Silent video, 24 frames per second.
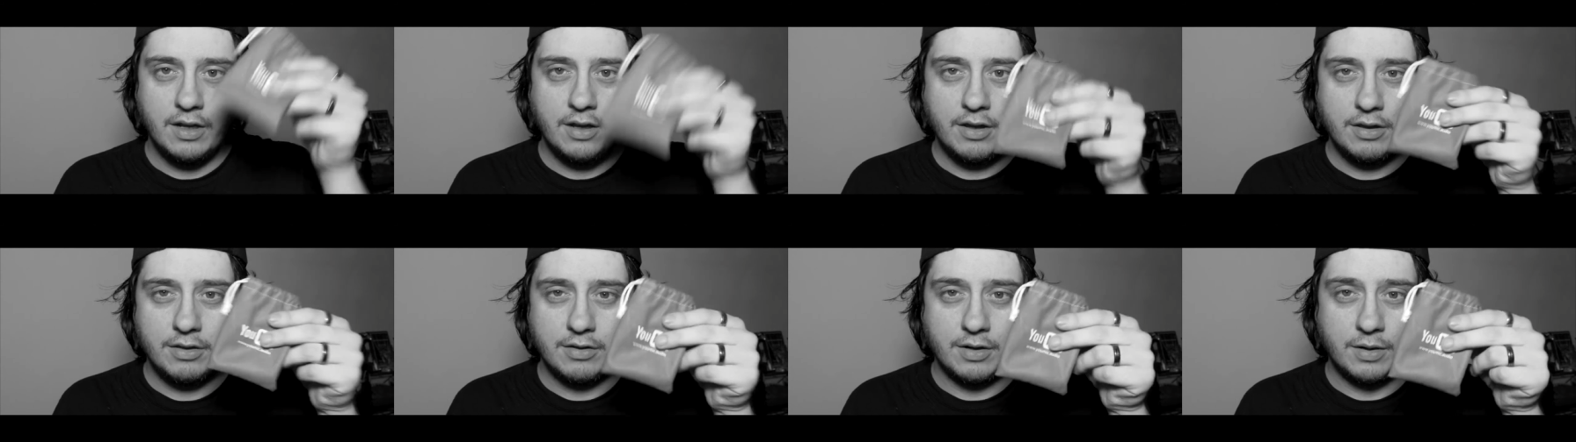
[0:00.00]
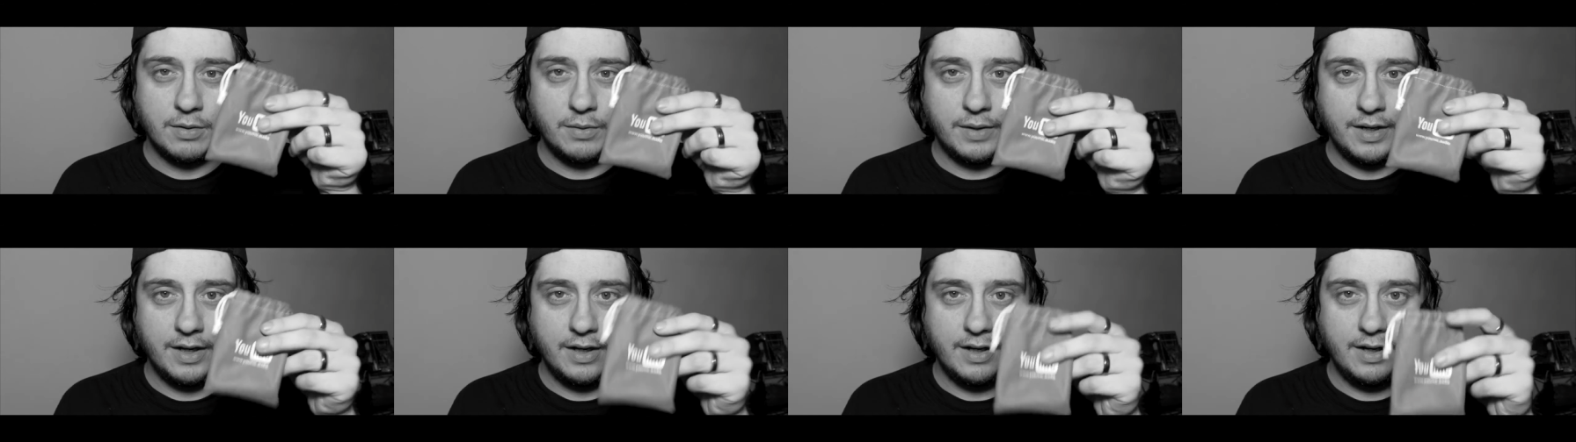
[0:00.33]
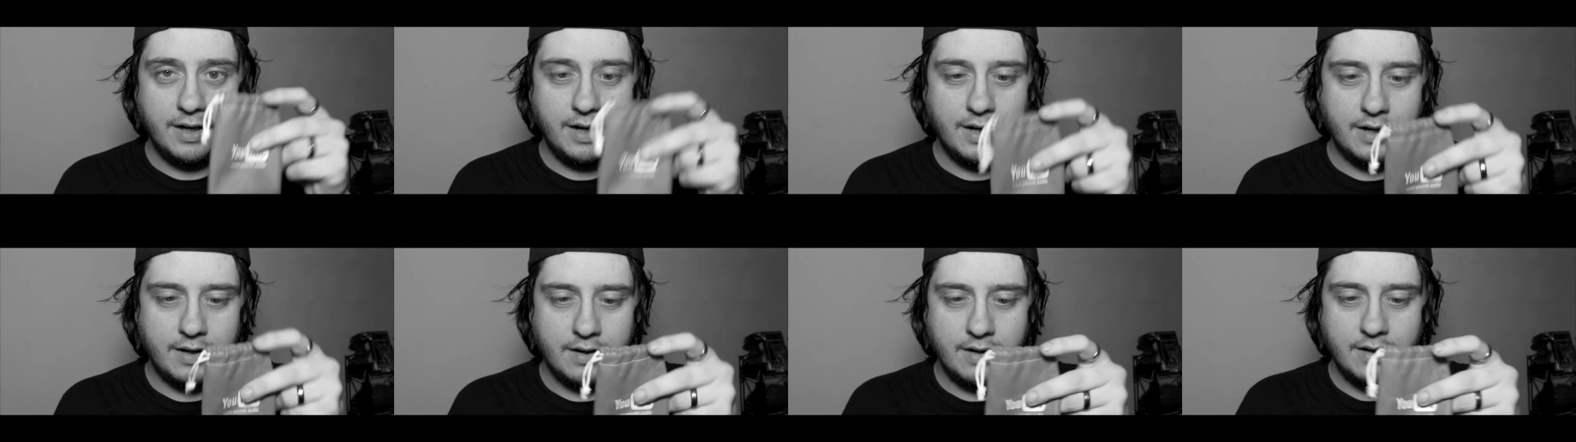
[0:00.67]
throw it in
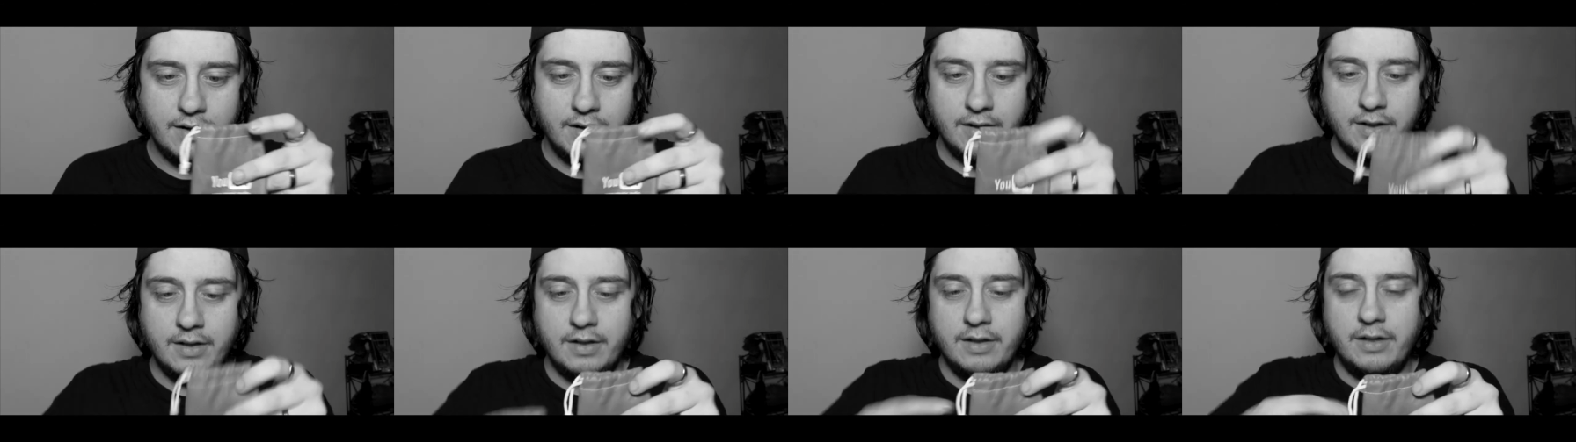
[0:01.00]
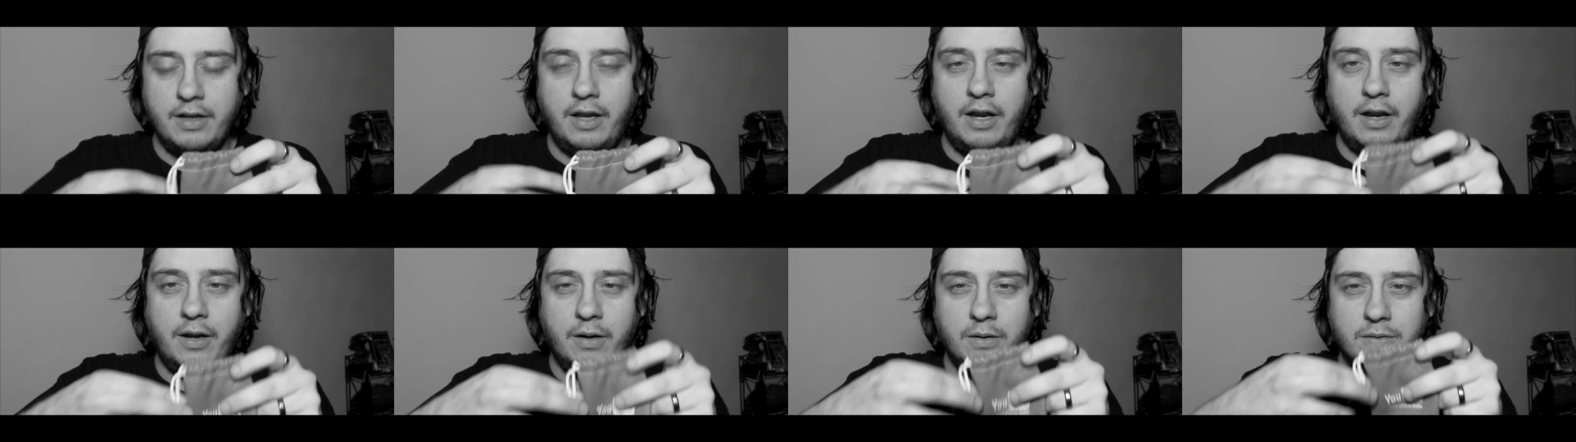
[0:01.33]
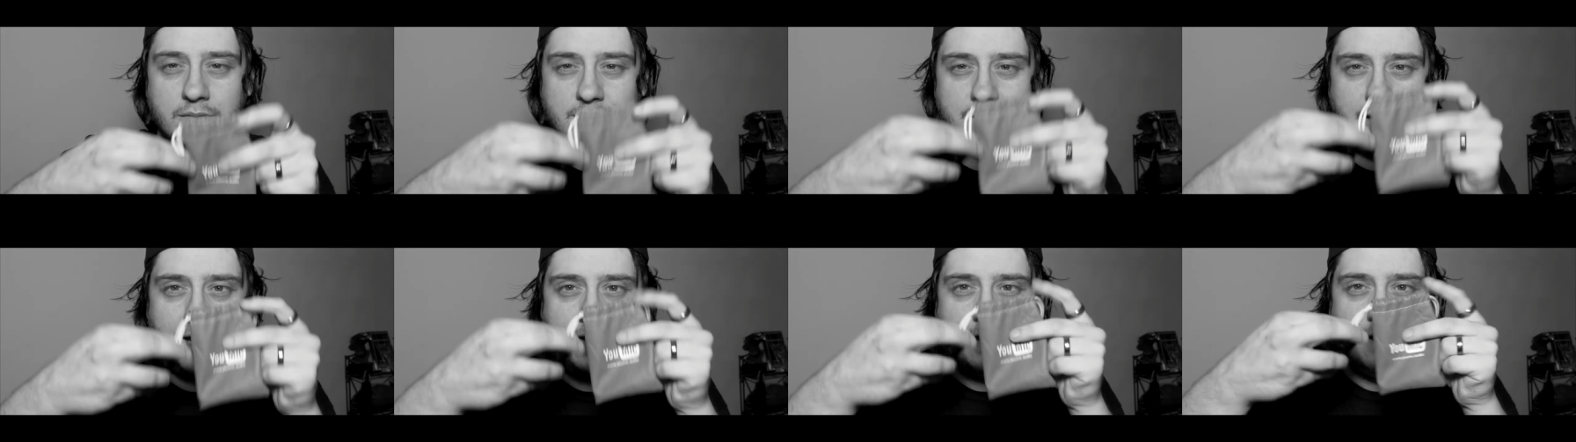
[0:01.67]
here, you know,
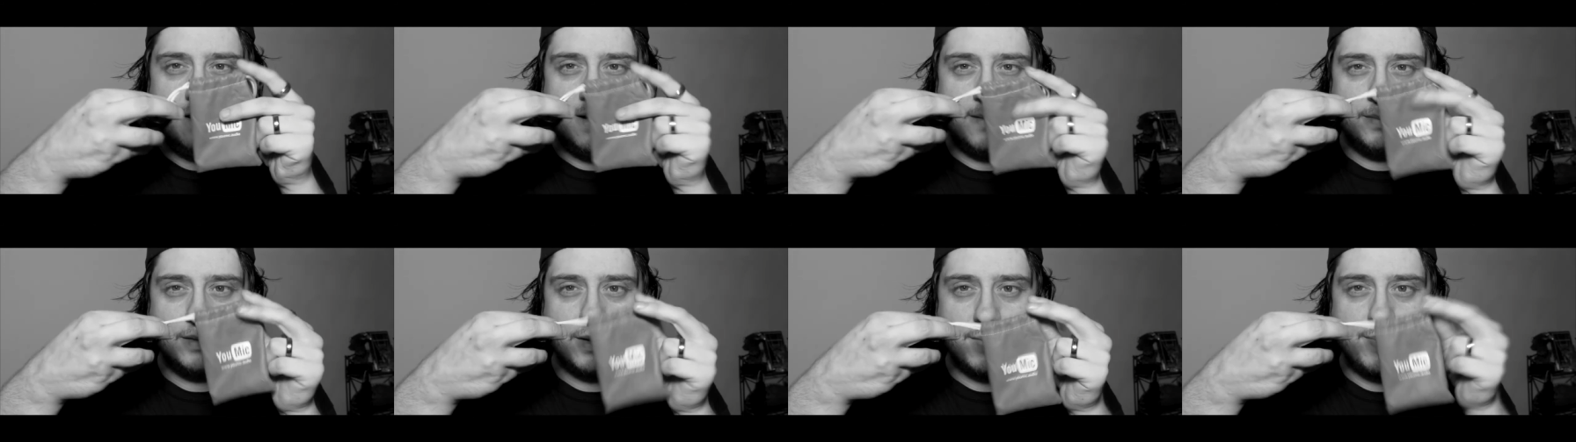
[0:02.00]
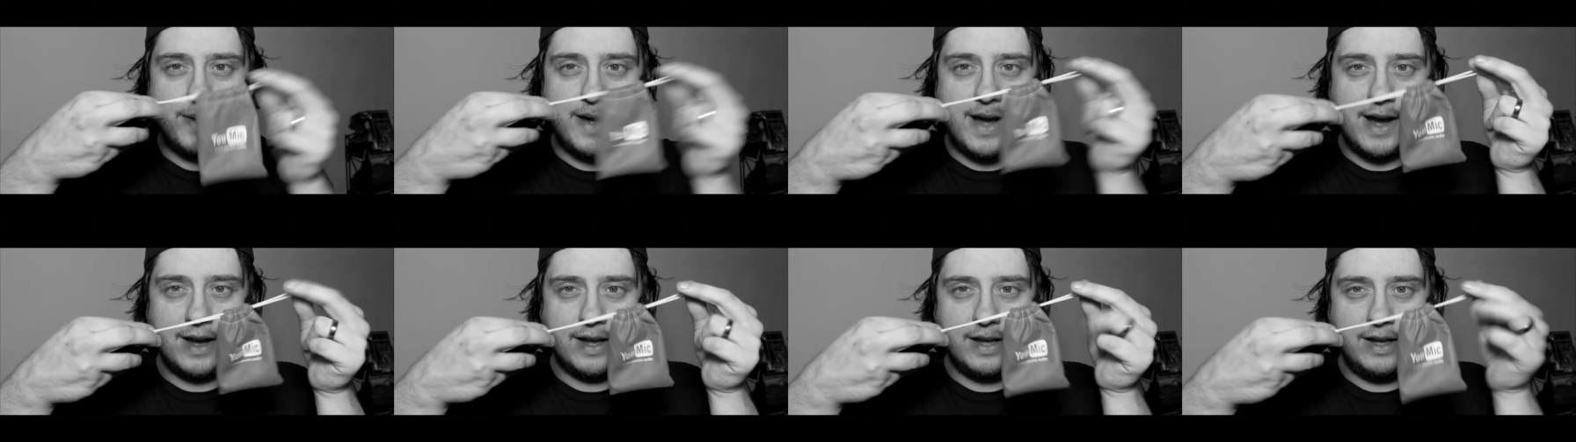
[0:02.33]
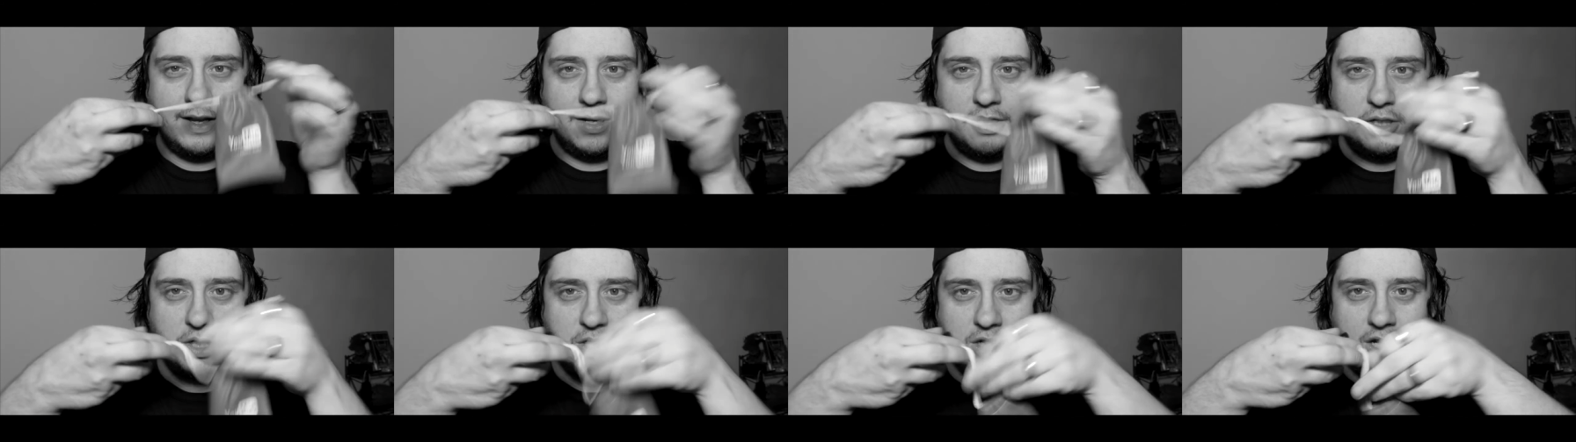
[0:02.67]
tighten up the
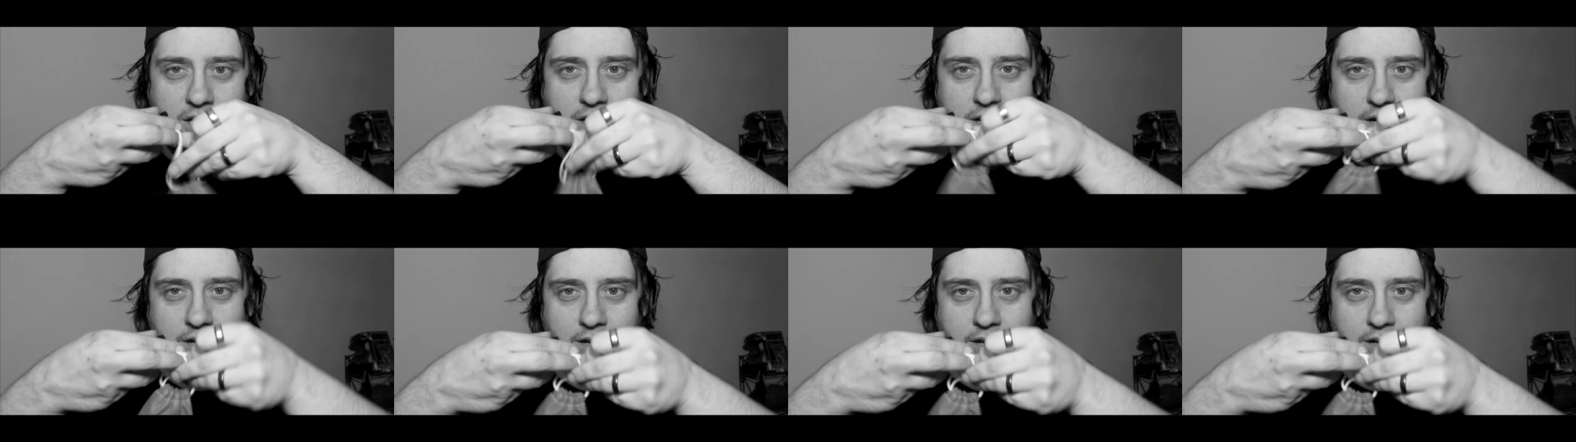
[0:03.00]
package,